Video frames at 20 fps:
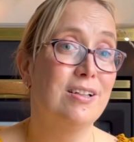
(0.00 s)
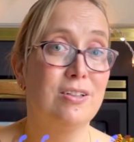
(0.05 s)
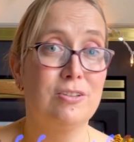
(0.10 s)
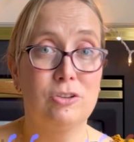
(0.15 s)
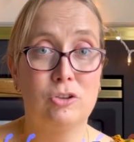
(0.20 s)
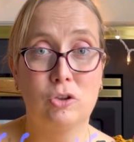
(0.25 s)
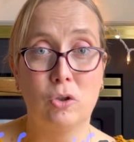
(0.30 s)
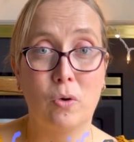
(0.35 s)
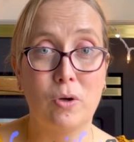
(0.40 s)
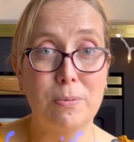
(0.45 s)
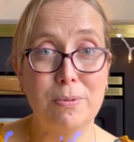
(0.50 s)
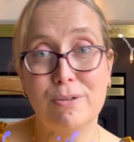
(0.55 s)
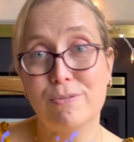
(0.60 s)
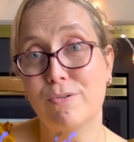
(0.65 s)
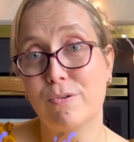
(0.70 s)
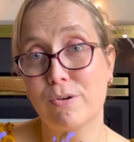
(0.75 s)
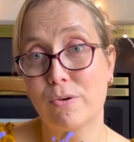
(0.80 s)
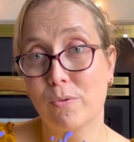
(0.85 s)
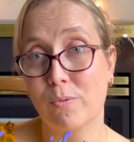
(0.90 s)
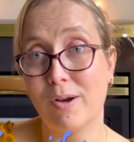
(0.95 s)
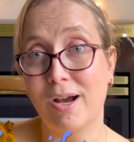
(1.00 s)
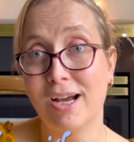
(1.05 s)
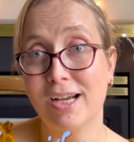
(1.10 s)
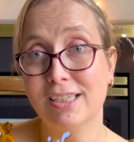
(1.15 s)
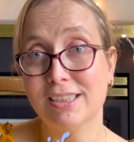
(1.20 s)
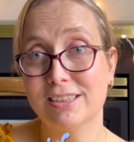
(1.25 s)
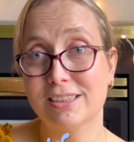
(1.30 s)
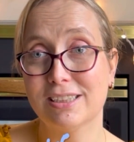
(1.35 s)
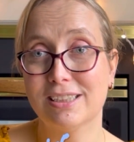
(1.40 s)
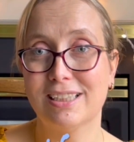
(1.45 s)
Join me for the
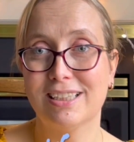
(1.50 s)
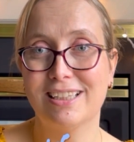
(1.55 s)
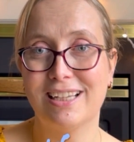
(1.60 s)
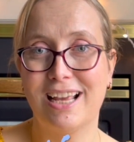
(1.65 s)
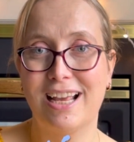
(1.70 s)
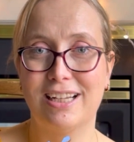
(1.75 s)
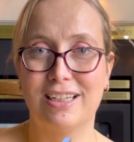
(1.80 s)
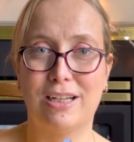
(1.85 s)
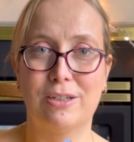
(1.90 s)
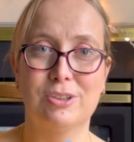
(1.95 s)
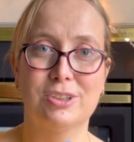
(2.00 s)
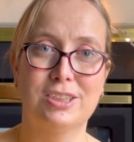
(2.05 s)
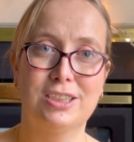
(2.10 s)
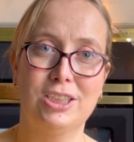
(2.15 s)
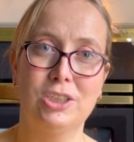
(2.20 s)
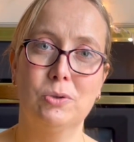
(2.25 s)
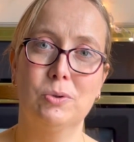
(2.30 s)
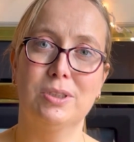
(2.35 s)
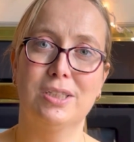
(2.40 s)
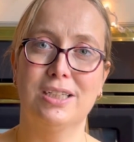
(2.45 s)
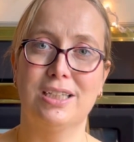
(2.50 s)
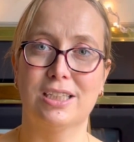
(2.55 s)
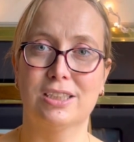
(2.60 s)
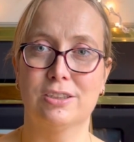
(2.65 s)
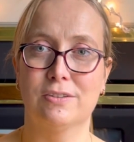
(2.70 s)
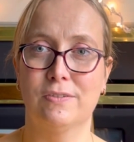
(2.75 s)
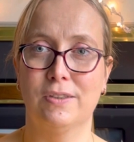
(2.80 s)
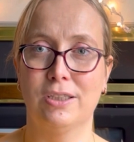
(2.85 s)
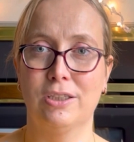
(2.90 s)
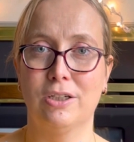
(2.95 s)
ride, and I'll see you in the next
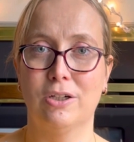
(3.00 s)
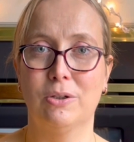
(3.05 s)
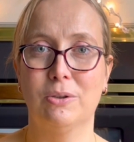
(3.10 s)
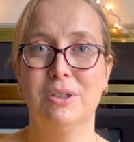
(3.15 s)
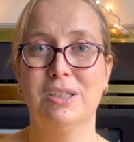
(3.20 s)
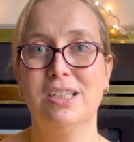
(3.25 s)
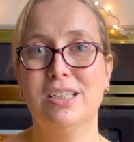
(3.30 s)
video.